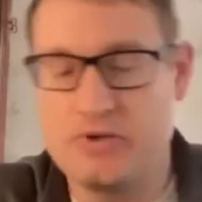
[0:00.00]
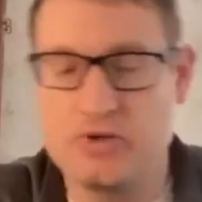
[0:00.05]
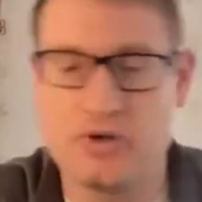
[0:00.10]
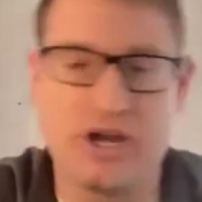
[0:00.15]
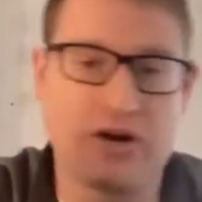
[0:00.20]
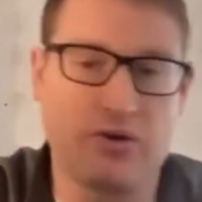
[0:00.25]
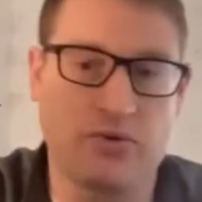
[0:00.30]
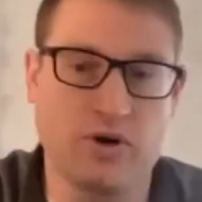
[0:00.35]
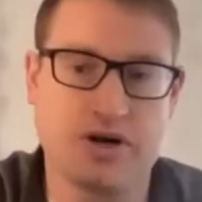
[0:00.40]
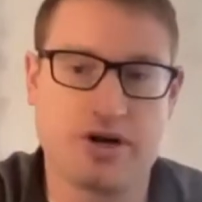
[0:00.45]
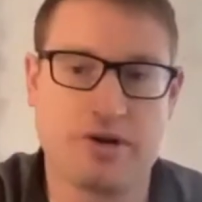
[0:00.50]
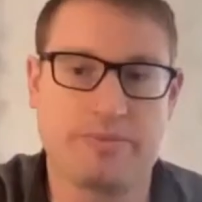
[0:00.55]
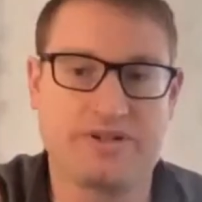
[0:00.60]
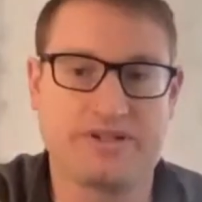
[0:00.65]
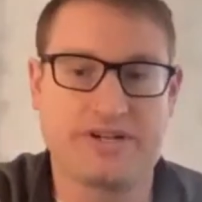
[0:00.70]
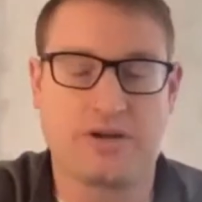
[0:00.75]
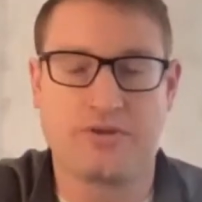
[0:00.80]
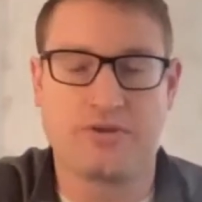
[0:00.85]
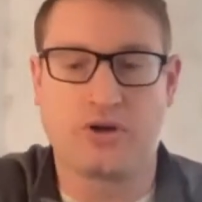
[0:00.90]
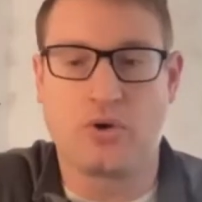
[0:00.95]
You got to run up
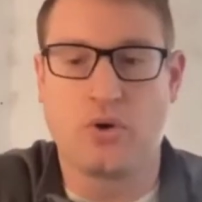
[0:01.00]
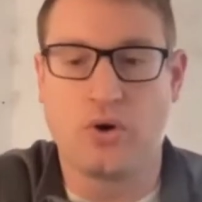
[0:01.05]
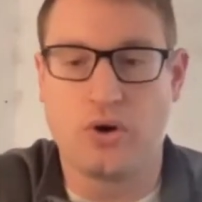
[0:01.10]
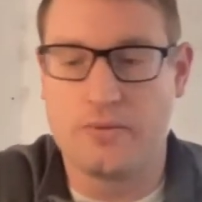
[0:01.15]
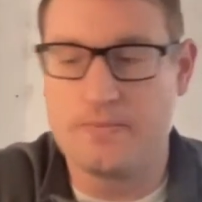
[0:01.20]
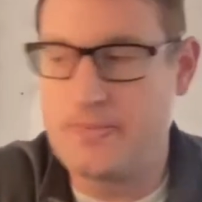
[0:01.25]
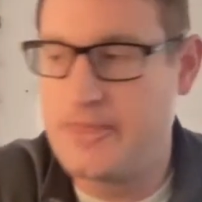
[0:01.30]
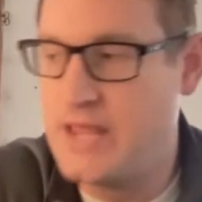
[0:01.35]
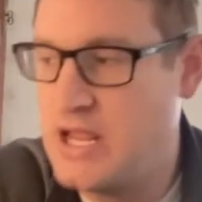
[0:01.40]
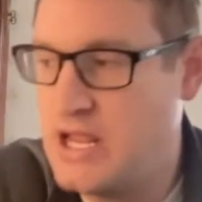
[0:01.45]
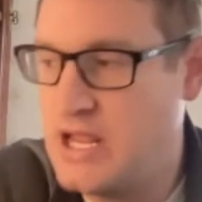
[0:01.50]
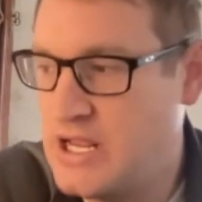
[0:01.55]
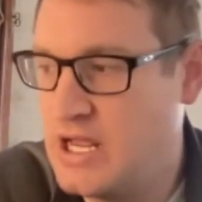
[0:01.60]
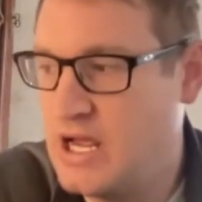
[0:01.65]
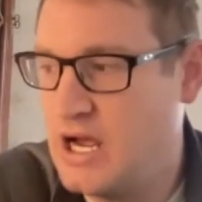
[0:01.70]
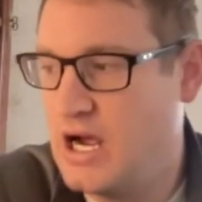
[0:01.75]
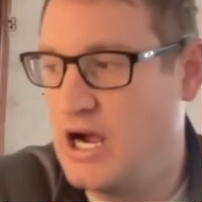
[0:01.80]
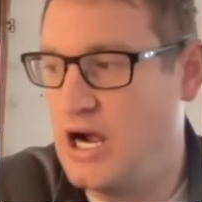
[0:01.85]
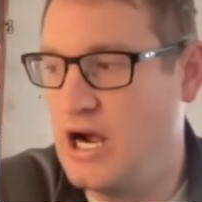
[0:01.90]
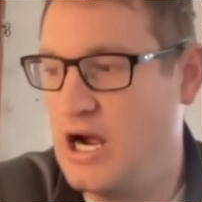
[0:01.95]
and down the court.
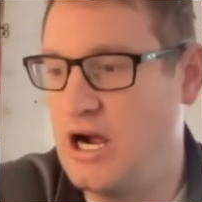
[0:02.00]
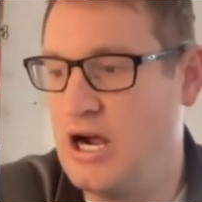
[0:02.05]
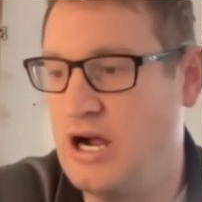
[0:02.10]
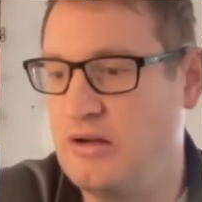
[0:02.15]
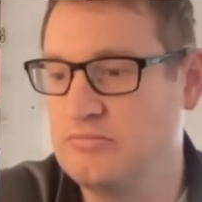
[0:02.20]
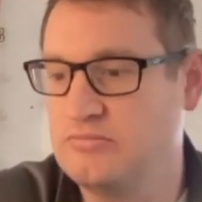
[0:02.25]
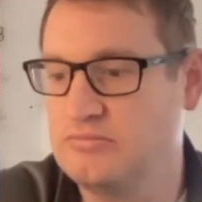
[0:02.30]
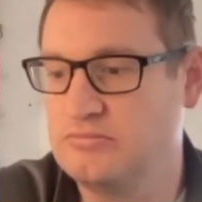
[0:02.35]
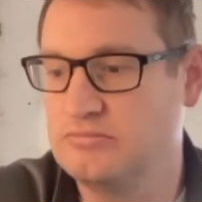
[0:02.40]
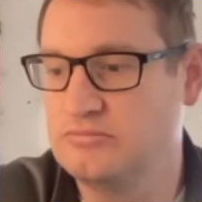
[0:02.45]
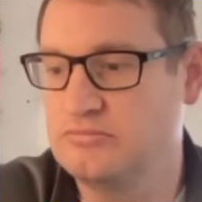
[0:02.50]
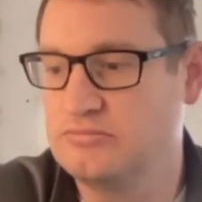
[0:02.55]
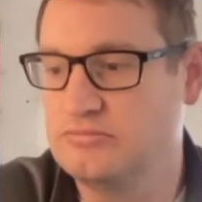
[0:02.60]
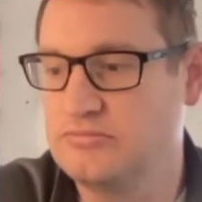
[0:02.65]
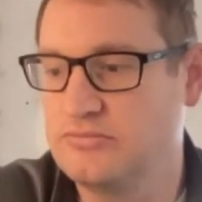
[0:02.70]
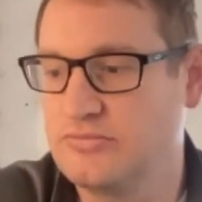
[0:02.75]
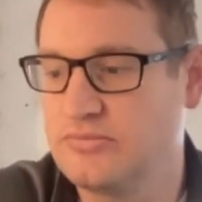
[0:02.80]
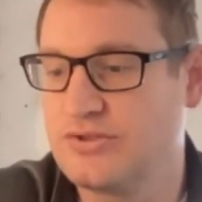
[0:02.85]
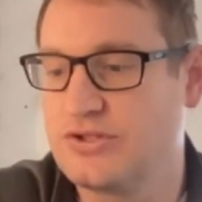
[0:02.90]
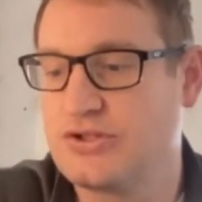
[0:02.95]

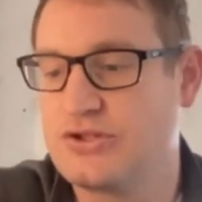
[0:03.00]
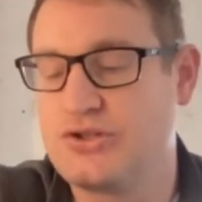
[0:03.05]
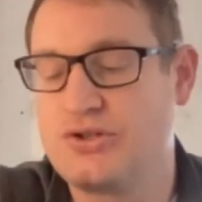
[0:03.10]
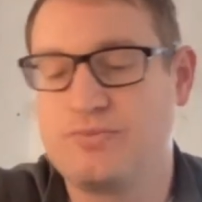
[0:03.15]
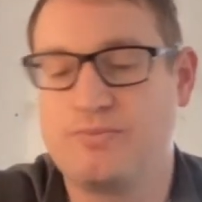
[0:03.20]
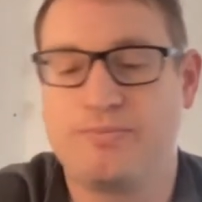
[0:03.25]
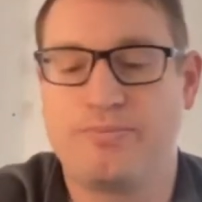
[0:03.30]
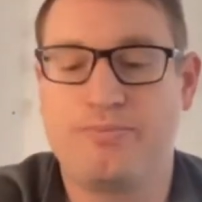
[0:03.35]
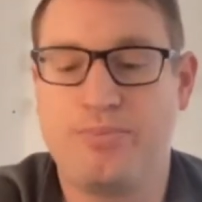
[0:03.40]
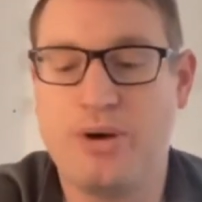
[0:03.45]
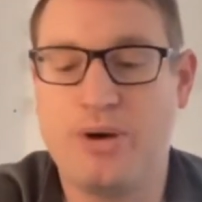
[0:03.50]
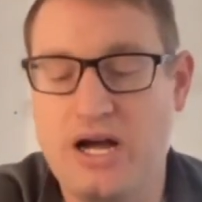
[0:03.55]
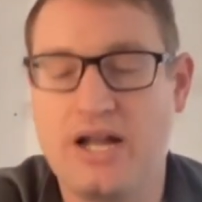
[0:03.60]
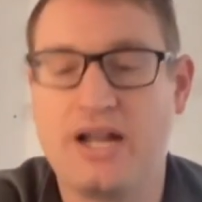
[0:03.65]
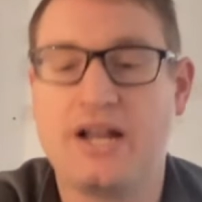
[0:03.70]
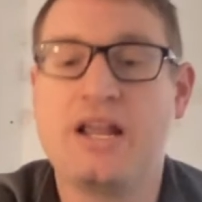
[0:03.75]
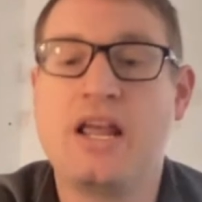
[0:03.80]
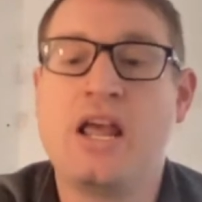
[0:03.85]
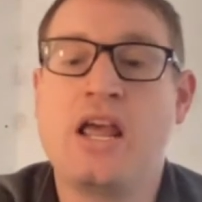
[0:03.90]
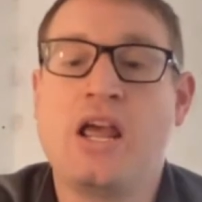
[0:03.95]

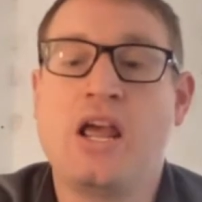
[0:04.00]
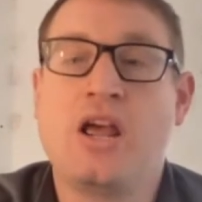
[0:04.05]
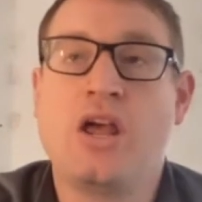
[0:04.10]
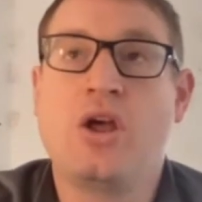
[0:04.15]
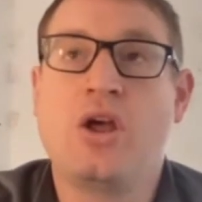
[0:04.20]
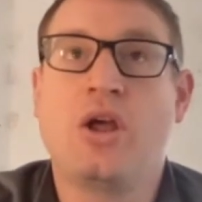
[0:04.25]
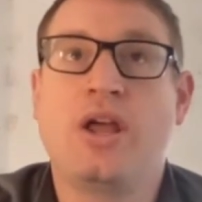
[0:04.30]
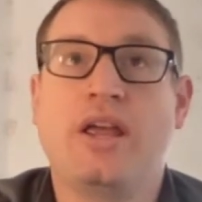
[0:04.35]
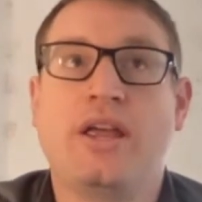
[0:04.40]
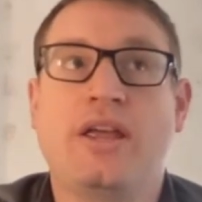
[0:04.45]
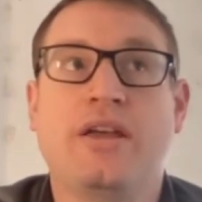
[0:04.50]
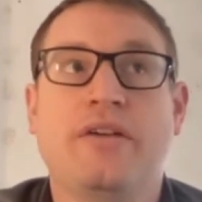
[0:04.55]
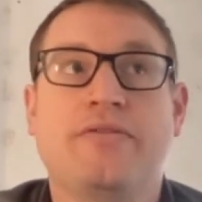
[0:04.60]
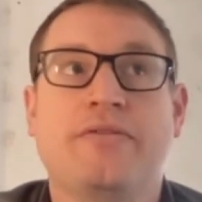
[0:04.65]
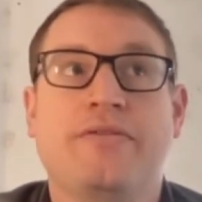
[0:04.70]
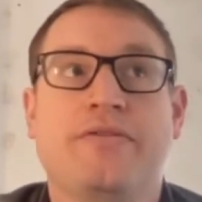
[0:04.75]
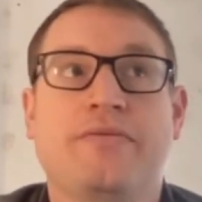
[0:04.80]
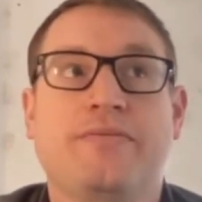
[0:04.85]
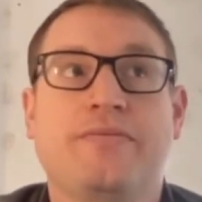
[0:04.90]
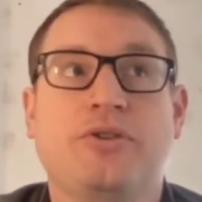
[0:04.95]
But
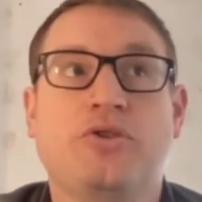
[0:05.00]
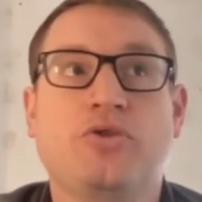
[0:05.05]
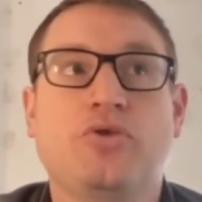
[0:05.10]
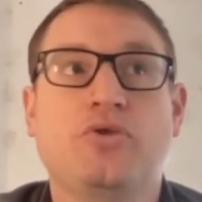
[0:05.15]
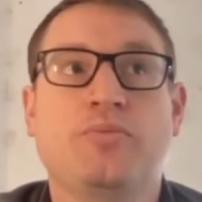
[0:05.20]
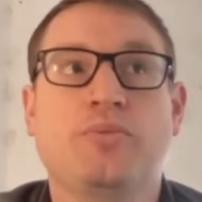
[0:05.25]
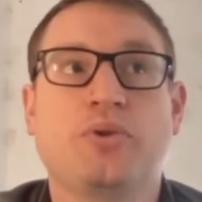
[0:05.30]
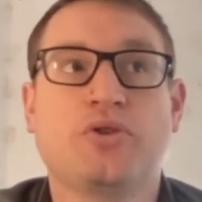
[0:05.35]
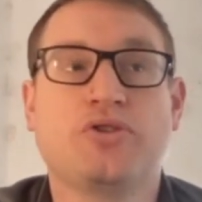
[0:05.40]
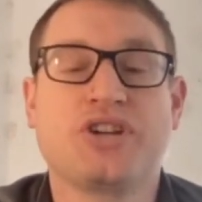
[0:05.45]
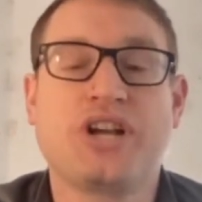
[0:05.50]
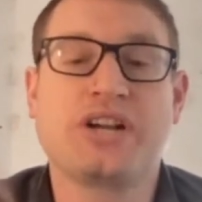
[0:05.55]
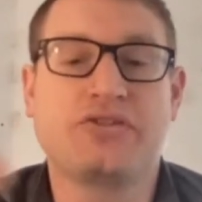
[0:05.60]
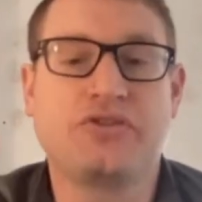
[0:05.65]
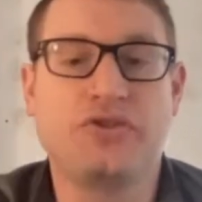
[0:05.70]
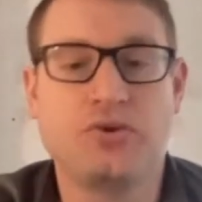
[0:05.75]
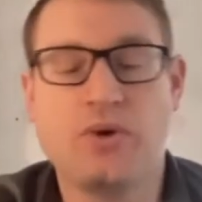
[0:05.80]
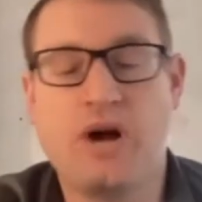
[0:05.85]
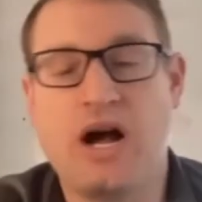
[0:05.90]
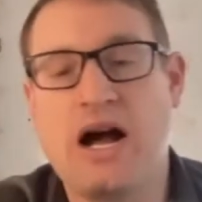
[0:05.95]
if you project
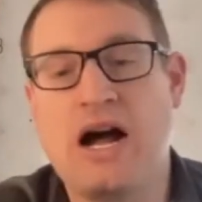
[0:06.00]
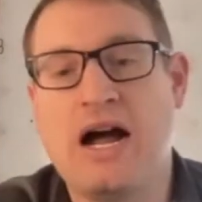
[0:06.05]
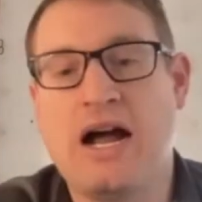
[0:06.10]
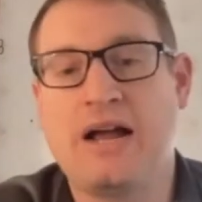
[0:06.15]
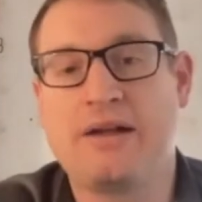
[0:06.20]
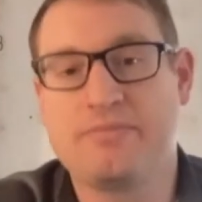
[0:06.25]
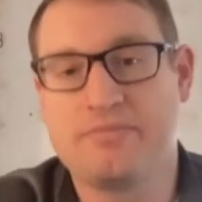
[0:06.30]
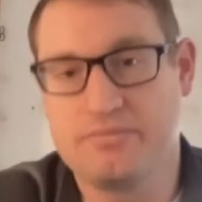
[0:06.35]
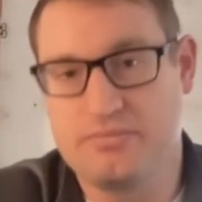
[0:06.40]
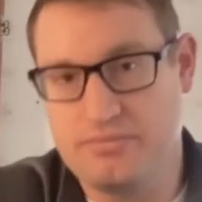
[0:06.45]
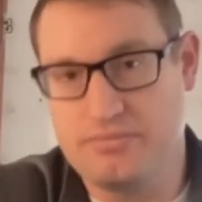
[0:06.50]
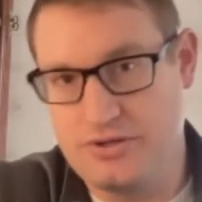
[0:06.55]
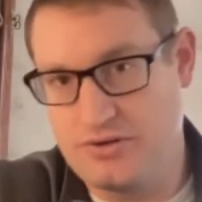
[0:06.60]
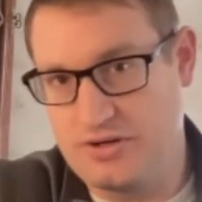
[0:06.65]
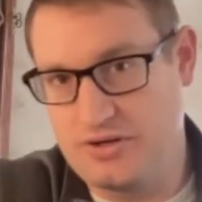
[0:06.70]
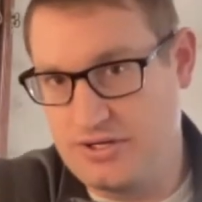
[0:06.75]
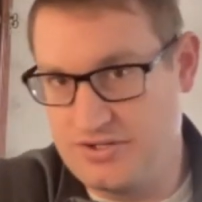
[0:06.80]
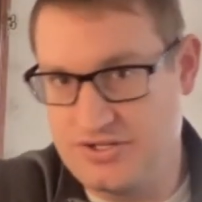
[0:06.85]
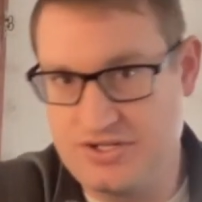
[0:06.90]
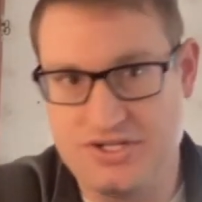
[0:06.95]
too high, you're
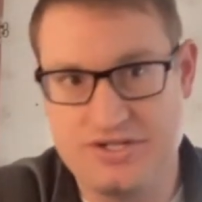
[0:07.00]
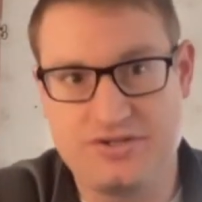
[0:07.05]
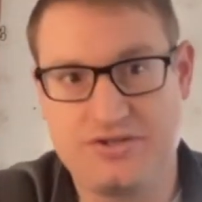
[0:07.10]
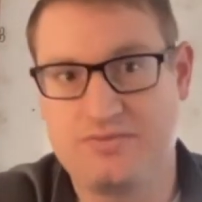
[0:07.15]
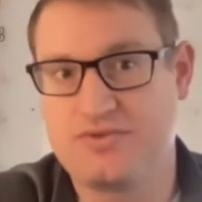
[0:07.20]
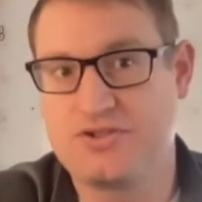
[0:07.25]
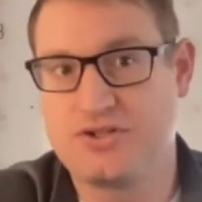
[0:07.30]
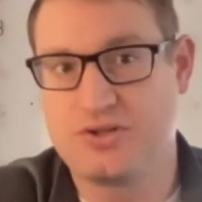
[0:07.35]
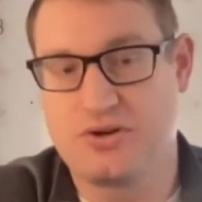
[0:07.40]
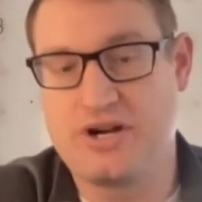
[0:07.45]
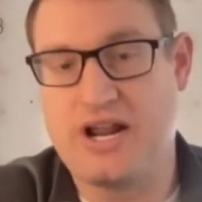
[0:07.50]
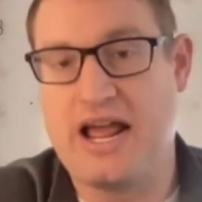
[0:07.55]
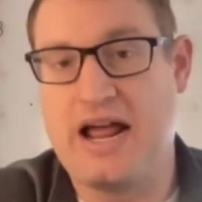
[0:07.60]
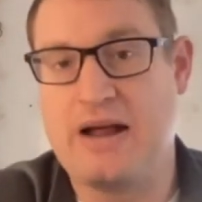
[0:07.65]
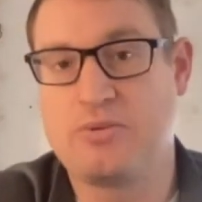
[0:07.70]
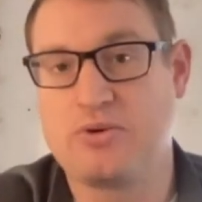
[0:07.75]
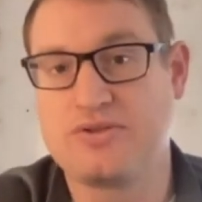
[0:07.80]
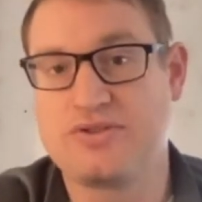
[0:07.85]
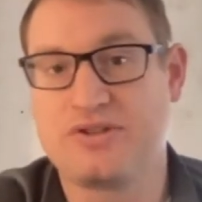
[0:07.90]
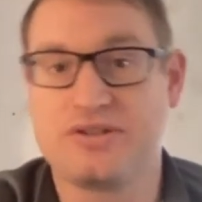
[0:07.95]
going to see certain
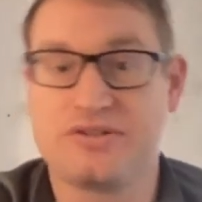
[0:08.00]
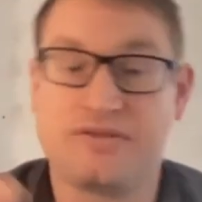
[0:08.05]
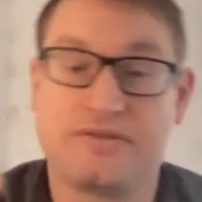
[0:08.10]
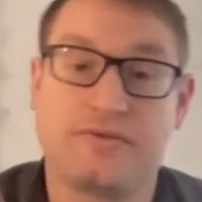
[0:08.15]
aberrances.